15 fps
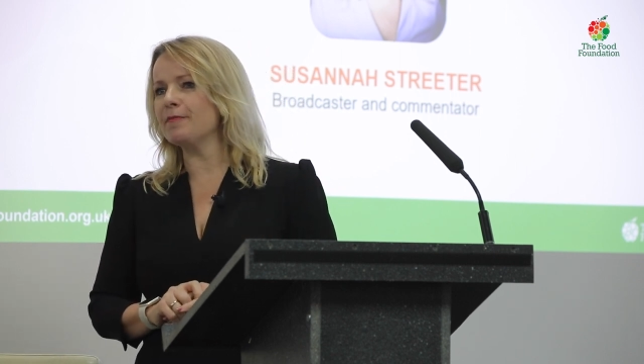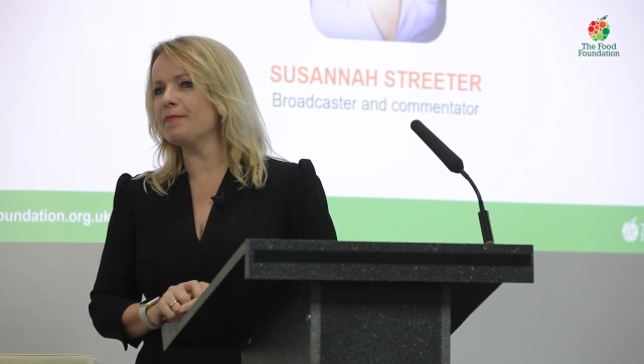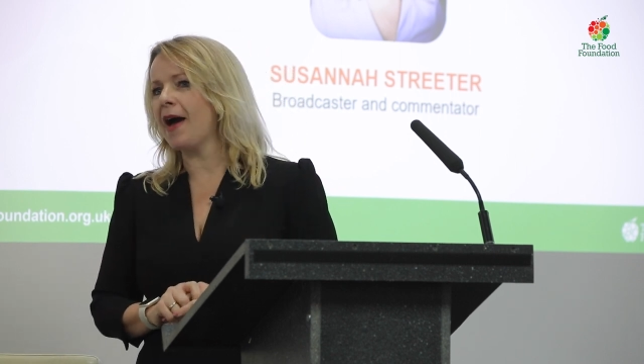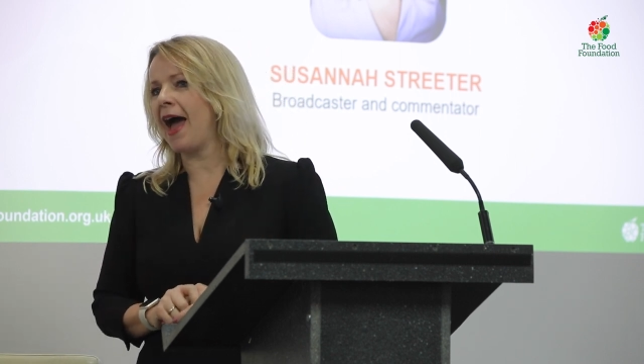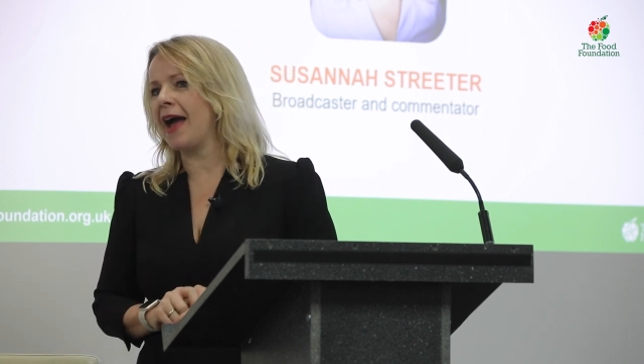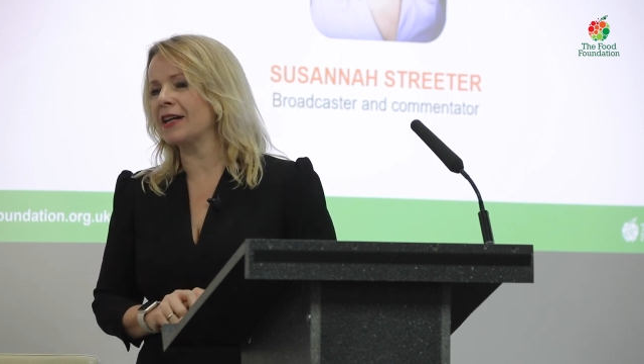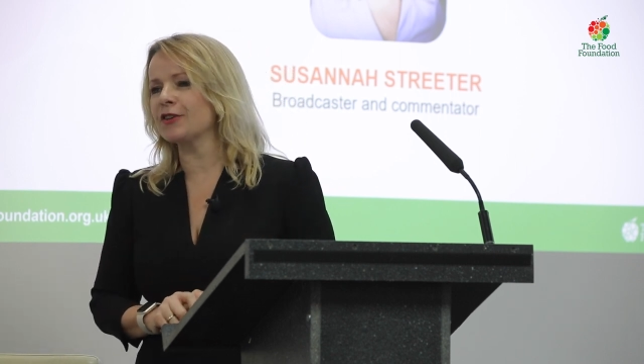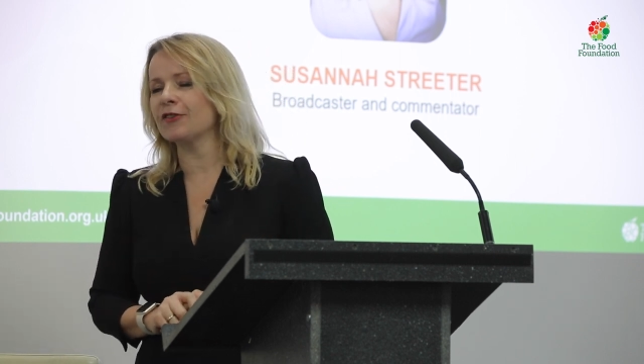
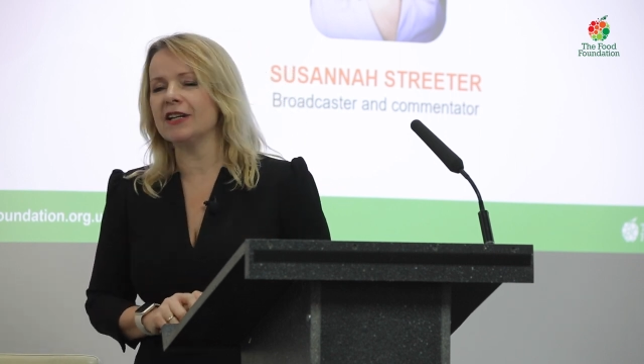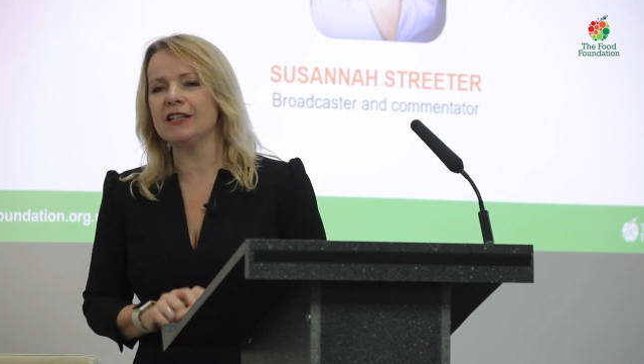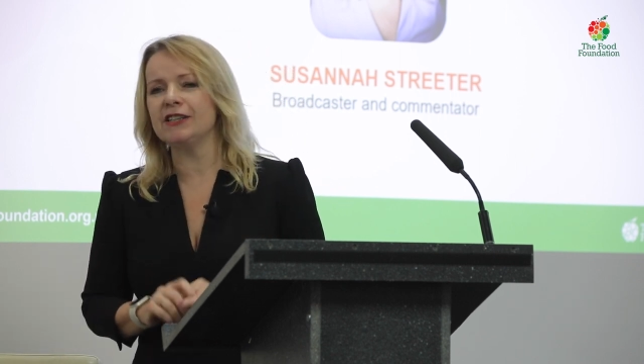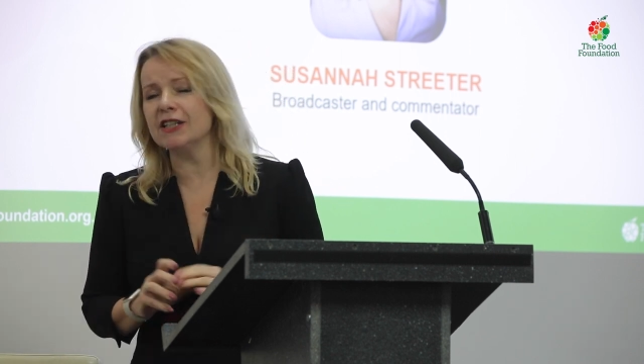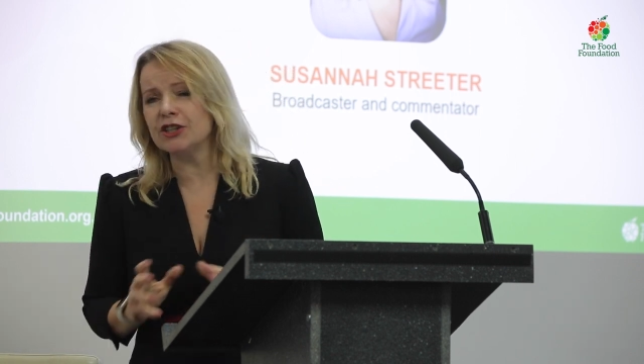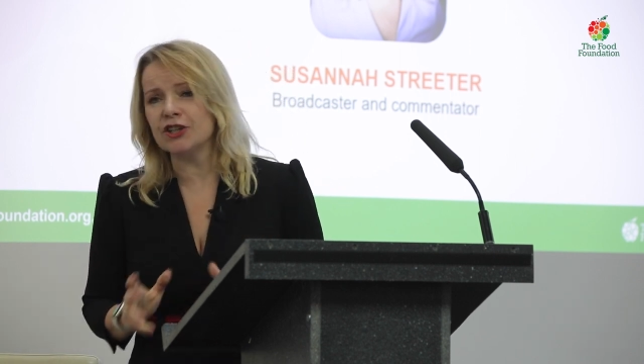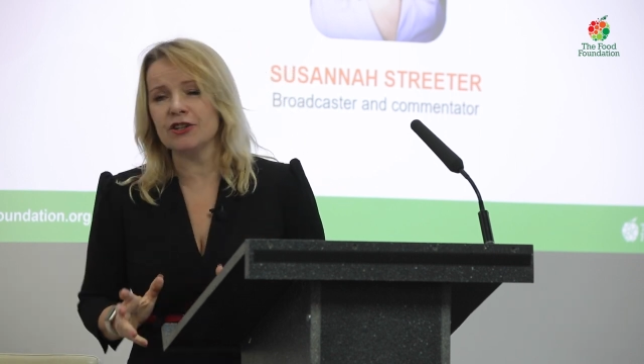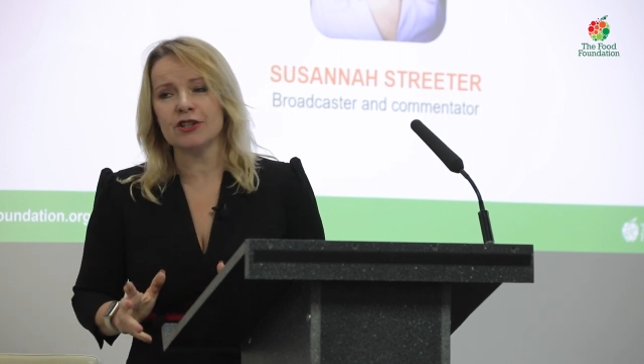impact on
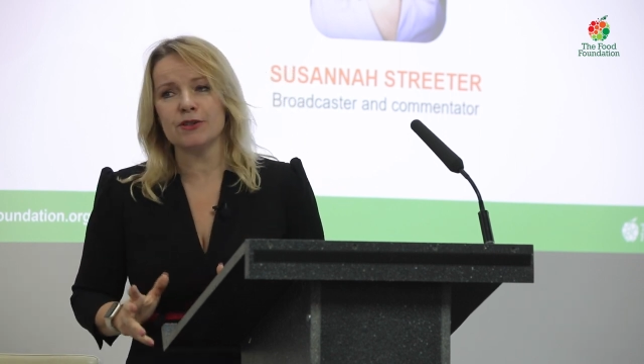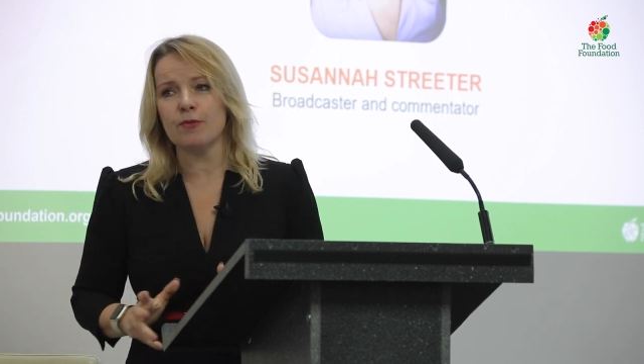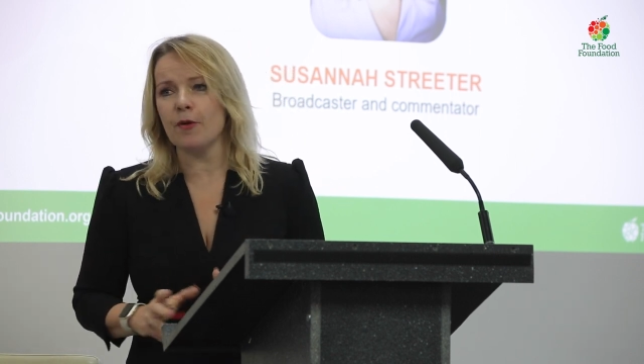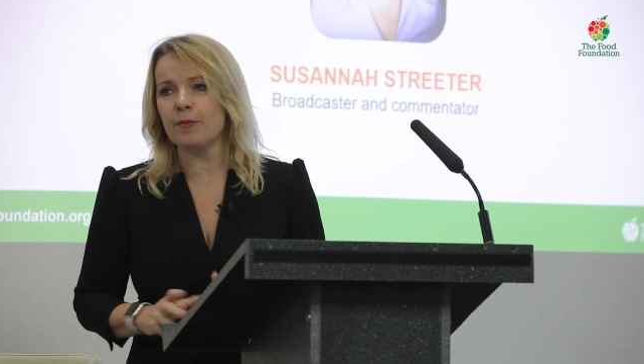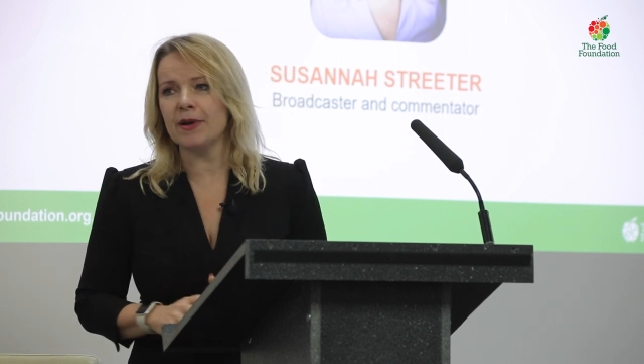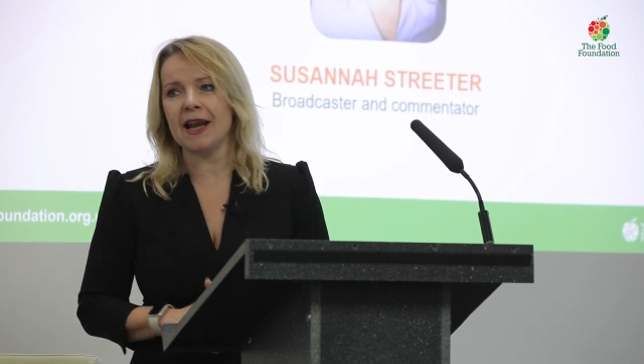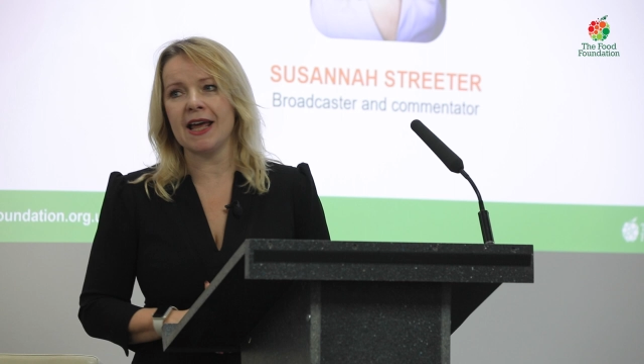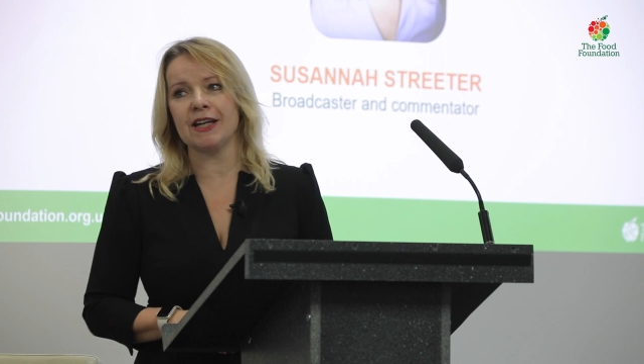indigenous
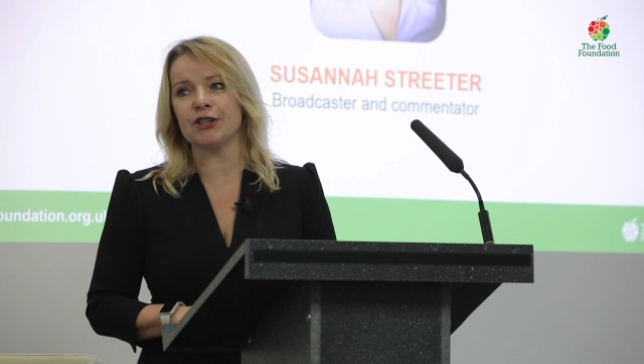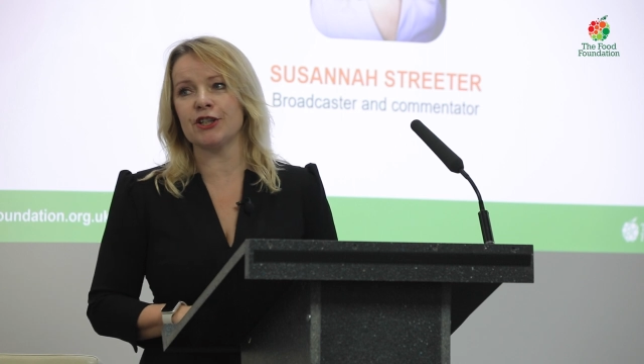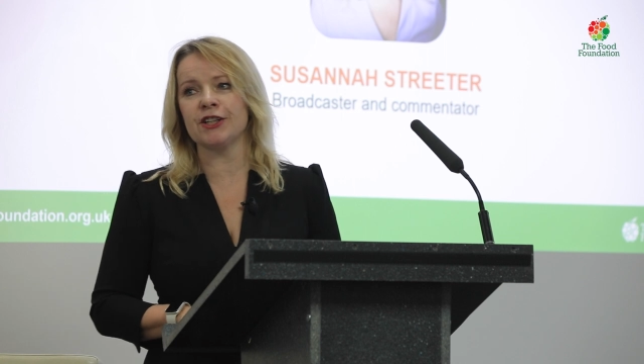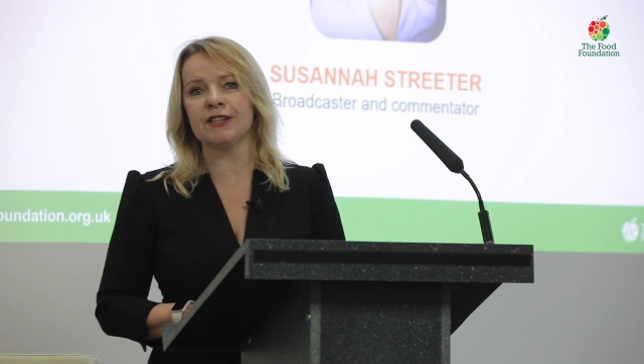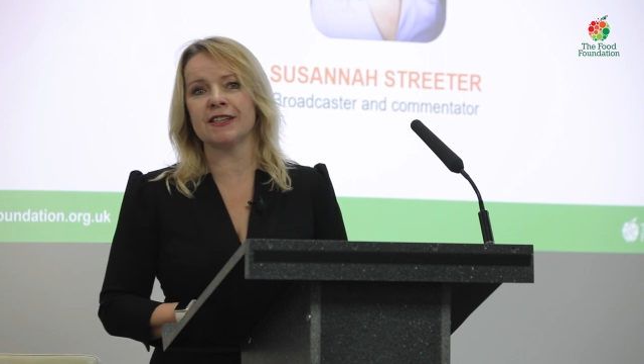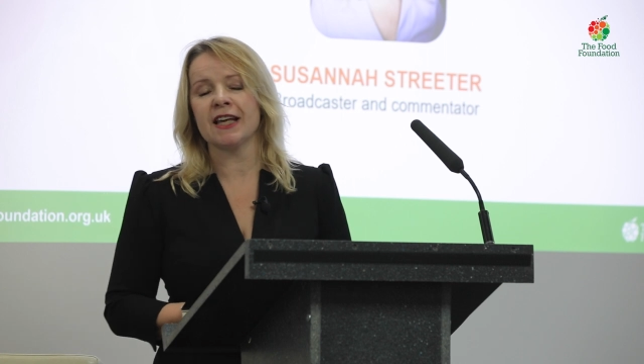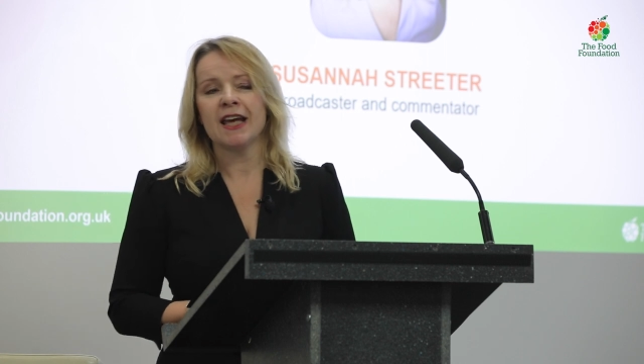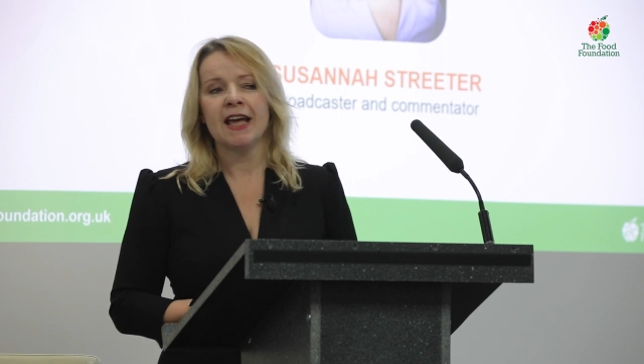
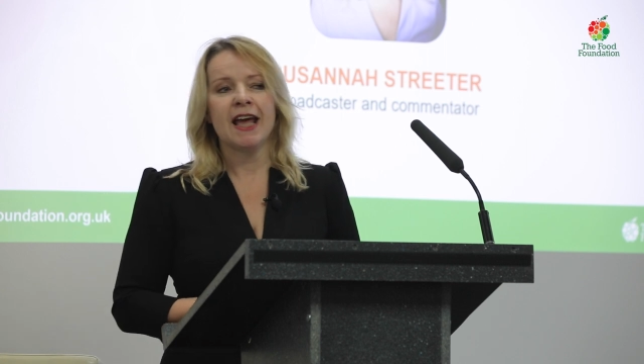populations